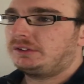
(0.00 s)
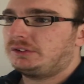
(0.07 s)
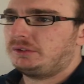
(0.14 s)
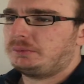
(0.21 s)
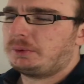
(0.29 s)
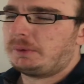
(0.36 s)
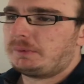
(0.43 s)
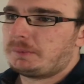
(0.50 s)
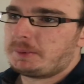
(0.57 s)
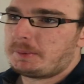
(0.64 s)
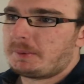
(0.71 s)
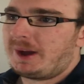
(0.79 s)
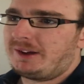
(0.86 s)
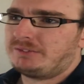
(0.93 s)
so probably
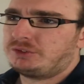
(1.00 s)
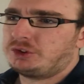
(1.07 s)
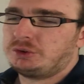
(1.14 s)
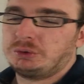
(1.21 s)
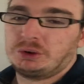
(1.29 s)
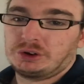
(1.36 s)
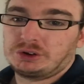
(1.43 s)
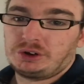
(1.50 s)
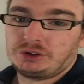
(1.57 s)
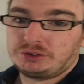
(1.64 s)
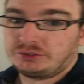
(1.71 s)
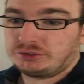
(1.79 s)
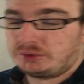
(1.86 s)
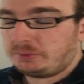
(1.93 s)
about 2 o'clock
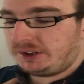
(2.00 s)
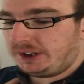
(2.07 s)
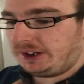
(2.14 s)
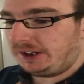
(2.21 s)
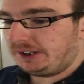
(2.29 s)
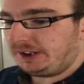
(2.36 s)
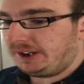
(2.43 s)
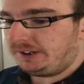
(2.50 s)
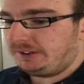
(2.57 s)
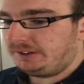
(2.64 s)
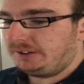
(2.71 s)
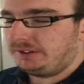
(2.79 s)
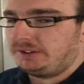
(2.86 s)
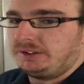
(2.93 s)
or something like that.
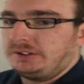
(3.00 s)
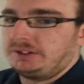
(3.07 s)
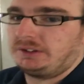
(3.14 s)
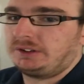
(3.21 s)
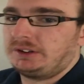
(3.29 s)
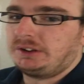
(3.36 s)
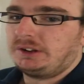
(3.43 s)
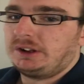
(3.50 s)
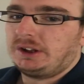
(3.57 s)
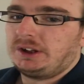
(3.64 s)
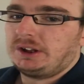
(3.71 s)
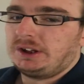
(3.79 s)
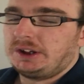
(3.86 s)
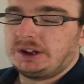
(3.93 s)

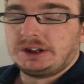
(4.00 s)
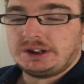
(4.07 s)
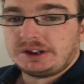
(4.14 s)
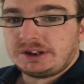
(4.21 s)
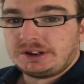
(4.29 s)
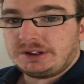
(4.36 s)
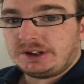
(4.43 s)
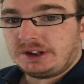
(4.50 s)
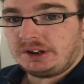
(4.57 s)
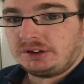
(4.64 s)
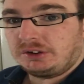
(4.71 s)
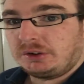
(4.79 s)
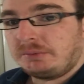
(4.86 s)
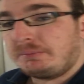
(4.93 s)
And then
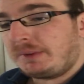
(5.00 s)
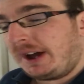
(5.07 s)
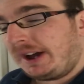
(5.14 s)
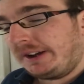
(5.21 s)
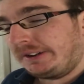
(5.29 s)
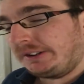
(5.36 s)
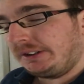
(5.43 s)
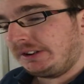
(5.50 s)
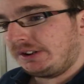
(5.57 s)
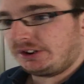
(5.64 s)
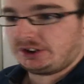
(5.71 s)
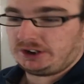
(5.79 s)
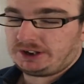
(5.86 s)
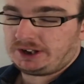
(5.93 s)
come back,
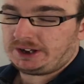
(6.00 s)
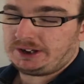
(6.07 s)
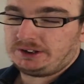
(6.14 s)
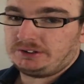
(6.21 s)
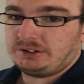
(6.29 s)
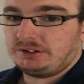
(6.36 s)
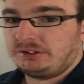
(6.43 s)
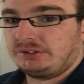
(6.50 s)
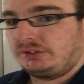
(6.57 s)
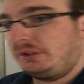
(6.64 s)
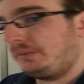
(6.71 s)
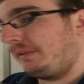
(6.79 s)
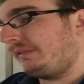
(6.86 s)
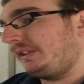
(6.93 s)
chill out,
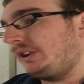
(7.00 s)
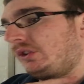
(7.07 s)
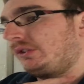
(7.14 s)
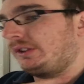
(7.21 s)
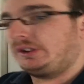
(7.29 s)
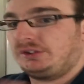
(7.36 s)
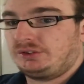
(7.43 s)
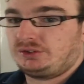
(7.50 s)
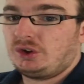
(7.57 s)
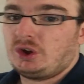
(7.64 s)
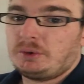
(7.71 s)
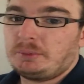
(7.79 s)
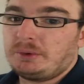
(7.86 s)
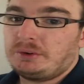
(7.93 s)
do my videos as
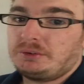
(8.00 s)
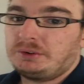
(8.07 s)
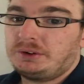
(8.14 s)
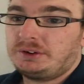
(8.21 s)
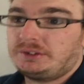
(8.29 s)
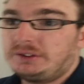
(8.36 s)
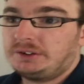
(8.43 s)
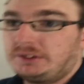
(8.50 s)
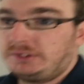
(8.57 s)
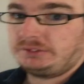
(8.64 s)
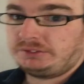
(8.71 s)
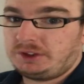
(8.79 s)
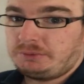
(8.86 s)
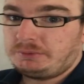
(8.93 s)
normal,
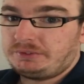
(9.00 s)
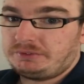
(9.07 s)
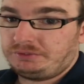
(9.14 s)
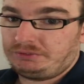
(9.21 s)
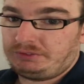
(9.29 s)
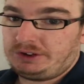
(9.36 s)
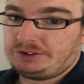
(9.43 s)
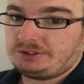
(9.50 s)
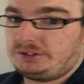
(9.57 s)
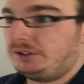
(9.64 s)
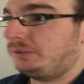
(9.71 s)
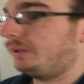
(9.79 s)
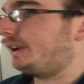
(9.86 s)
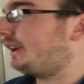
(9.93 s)
then the rest
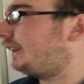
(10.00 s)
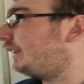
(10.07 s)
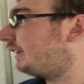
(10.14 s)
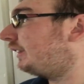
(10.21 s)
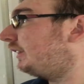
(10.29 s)
of the week.